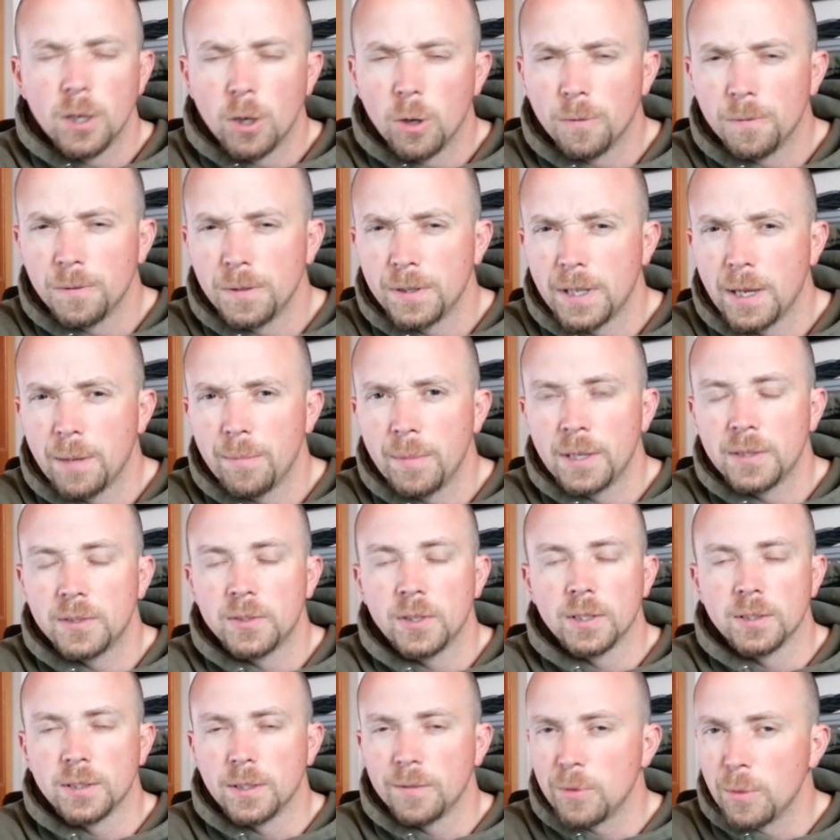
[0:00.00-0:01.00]
Hopefully that made
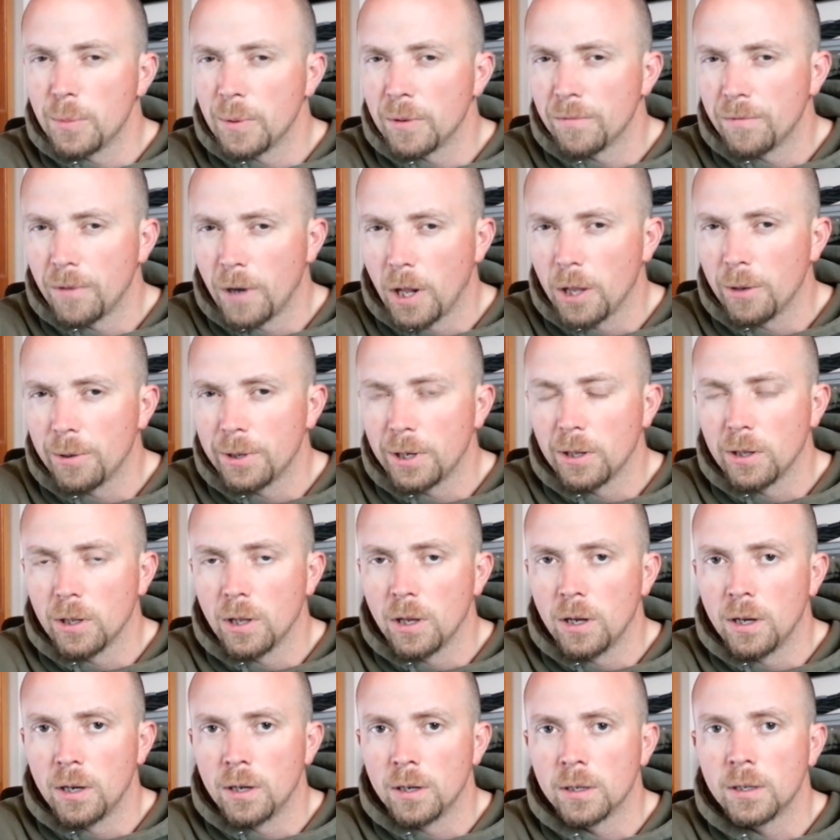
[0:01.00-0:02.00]
sense. If you've been following
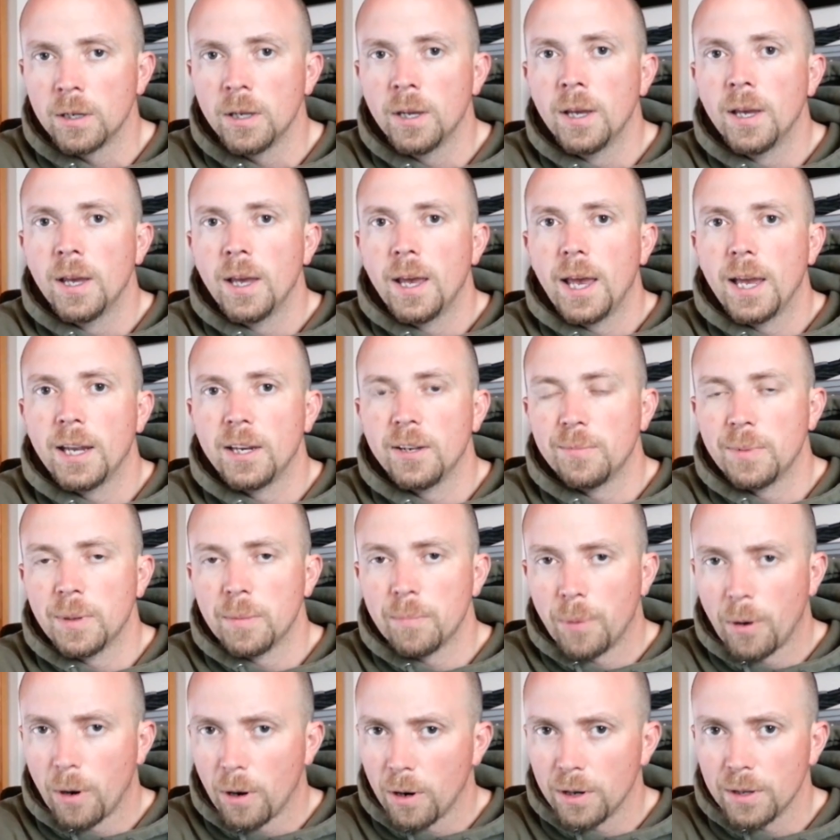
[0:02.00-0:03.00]
along and you've
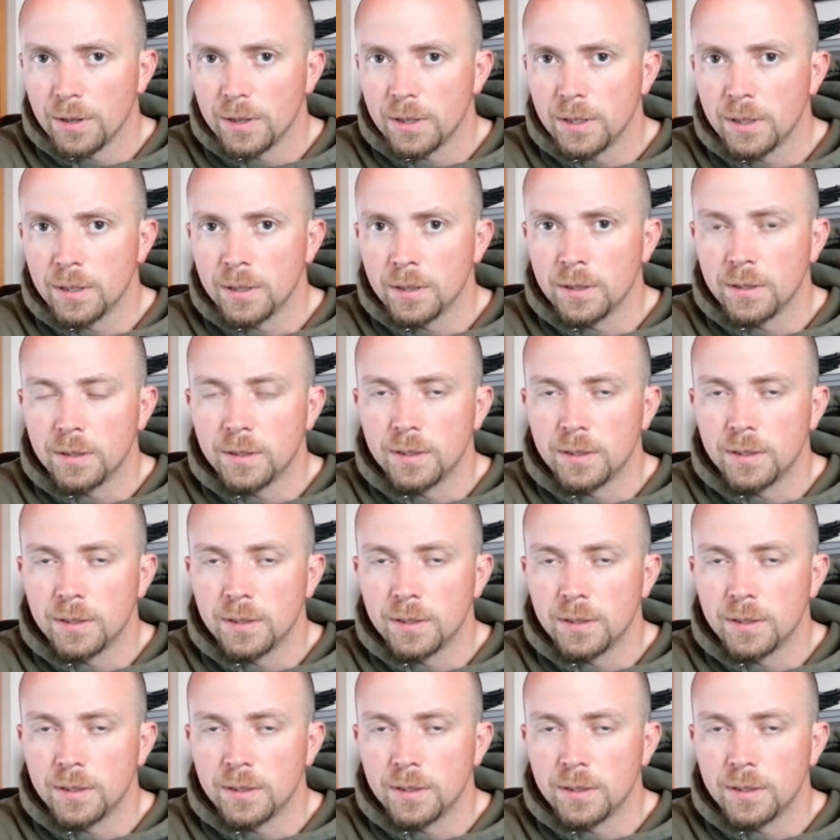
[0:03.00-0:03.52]
been part of the,